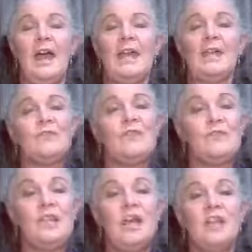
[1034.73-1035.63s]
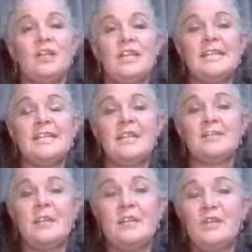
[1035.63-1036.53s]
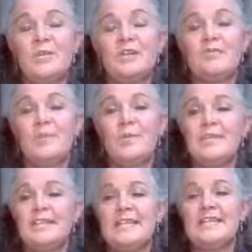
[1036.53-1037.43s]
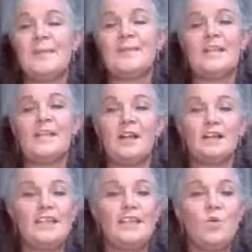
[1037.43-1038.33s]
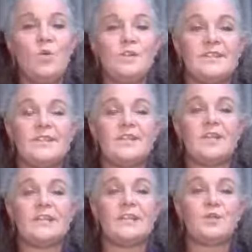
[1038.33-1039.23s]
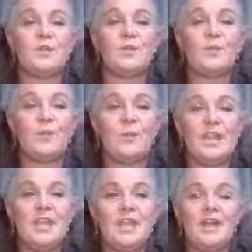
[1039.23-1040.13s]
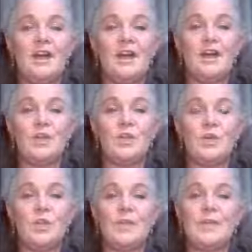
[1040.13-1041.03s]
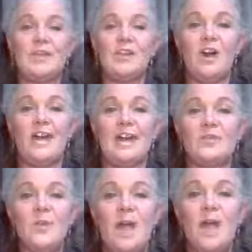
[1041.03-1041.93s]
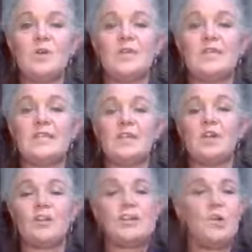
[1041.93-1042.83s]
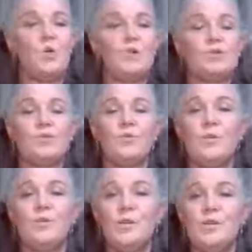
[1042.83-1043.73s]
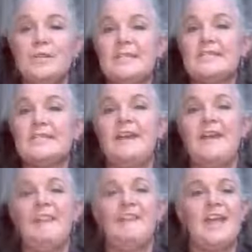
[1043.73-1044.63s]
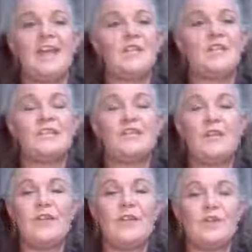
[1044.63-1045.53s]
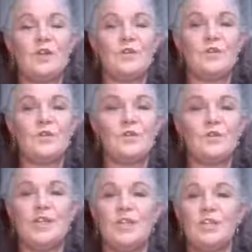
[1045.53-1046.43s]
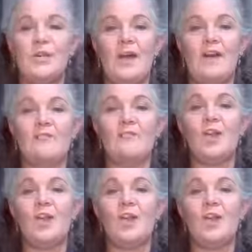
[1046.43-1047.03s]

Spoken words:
And if you feel like you need to give it a little bit of a boost, then something like clear quartz is ideal to put with your Lepidolite as well, because clear quartz will boost the energies of any other crystals that you have